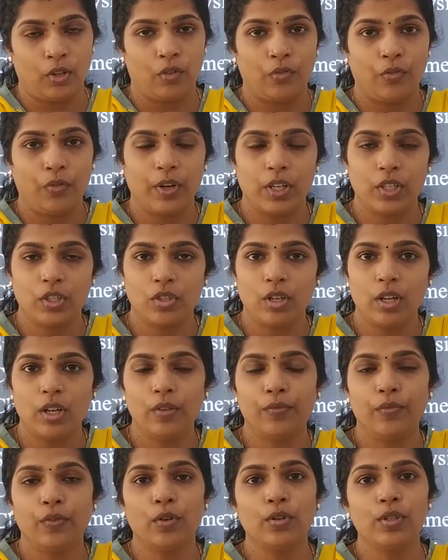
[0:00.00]
Frictional
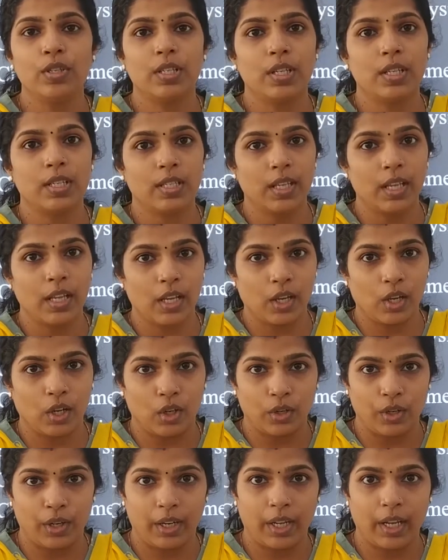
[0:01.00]
force is a
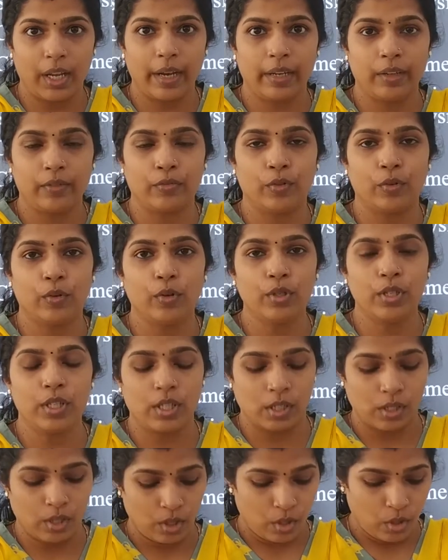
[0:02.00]
contact
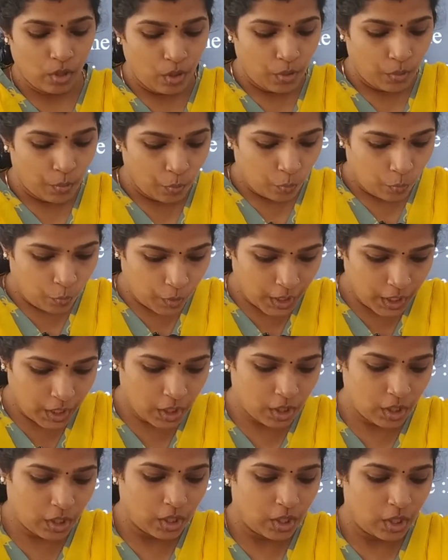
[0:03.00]
force
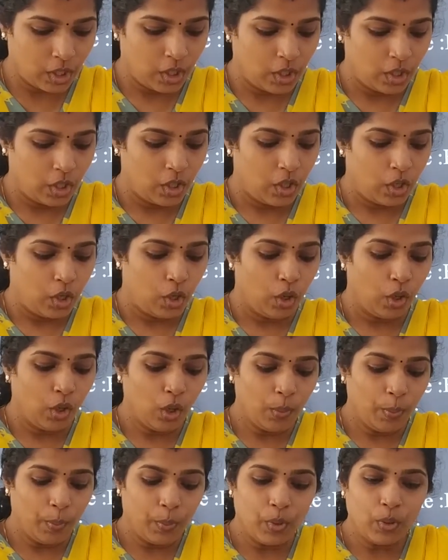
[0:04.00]
which
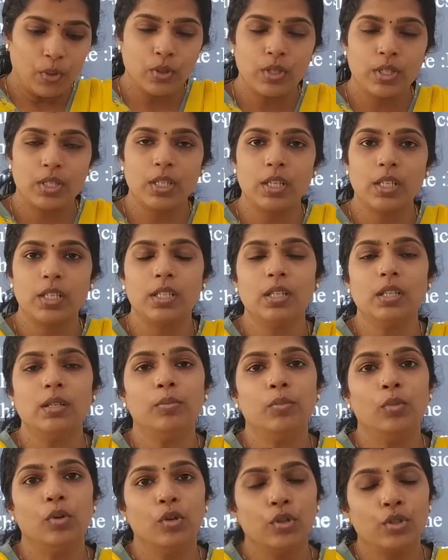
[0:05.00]
opposes the
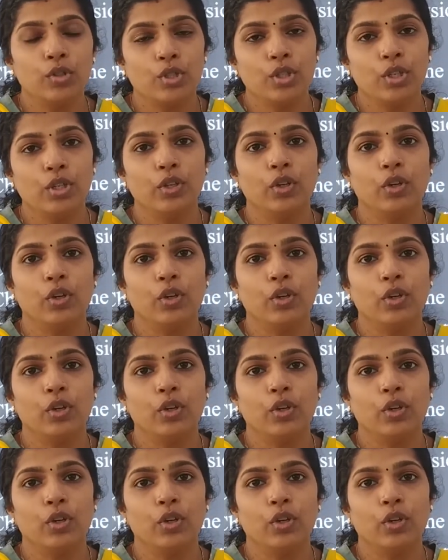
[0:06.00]
motion